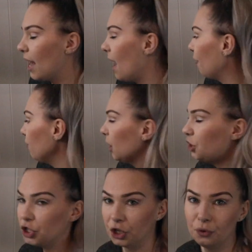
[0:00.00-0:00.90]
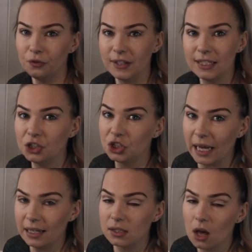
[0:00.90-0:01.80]
have my 2 fitted
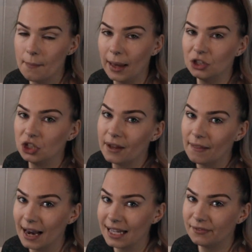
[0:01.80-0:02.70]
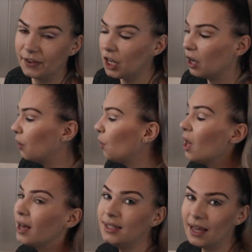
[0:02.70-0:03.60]
sheets that I mentioned in the last video.
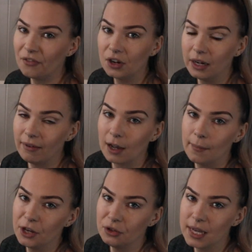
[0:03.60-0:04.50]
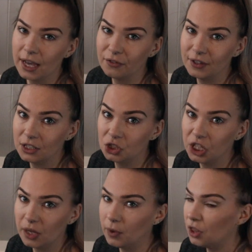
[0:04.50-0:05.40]
Definitely recommend you take a fitted
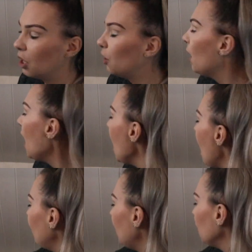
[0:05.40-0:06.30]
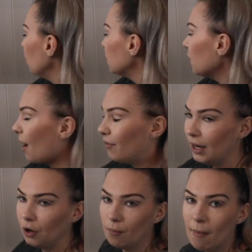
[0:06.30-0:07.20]
sheet with you. And then I also have a
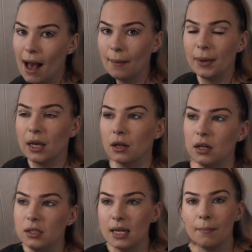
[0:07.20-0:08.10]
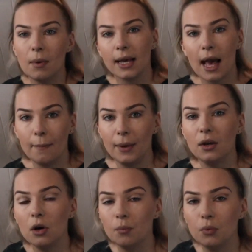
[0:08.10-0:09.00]
little mat, because in my
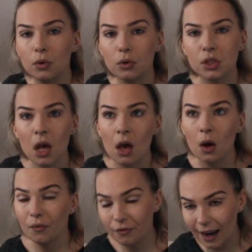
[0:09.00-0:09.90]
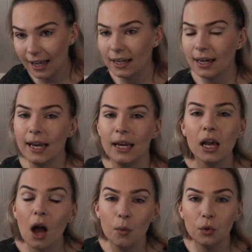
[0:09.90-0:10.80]
cabin on board Valiant
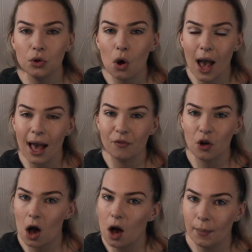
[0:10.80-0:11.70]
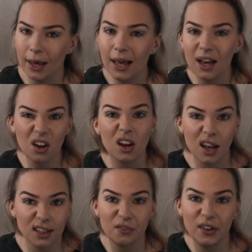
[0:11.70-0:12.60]
Lady, I will not have carpet, and I
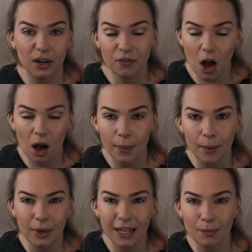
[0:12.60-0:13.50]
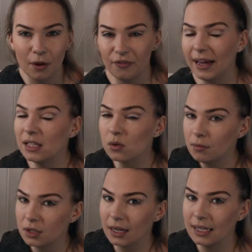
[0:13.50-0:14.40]
like the feel of carpet beneath my feet, so
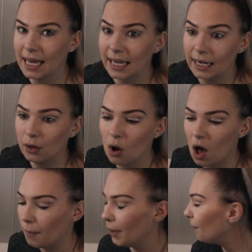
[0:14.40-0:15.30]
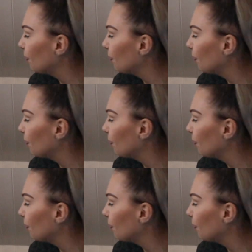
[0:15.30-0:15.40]
I'm just going to take a little carpet.